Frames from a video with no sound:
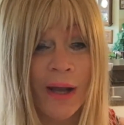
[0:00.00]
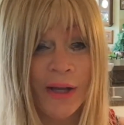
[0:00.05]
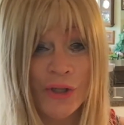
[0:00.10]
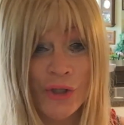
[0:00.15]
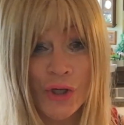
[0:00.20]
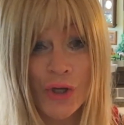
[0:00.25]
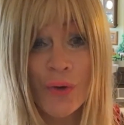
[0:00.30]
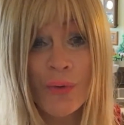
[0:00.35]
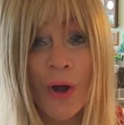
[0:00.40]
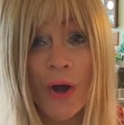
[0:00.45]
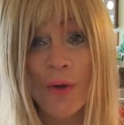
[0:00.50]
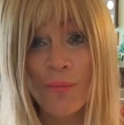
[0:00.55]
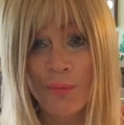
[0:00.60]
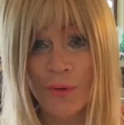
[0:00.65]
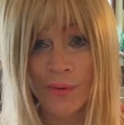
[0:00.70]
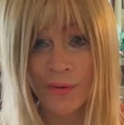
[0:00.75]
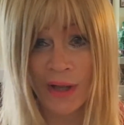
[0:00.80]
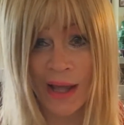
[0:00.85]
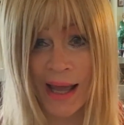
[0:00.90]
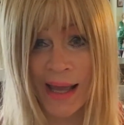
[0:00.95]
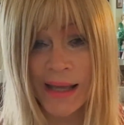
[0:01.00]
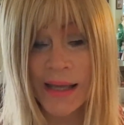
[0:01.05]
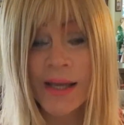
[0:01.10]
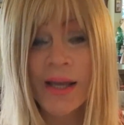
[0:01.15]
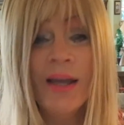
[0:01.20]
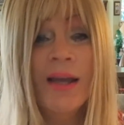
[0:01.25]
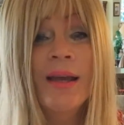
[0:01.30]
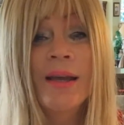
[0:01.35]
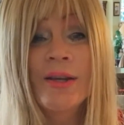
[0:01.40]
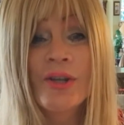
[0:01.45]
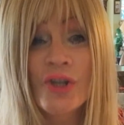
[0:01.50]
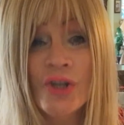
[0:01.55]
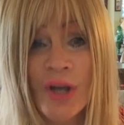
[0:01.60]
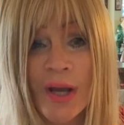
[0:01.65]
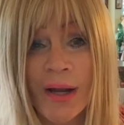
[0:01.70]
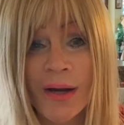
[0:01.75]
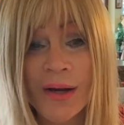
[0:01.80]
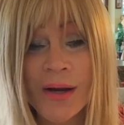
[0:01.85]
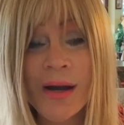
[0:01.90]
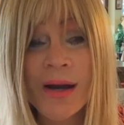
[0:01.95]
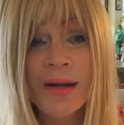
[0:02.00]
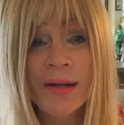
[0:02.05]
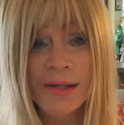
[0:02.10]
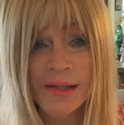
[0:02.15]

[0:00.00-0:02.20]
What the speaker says: I do hope you like, share,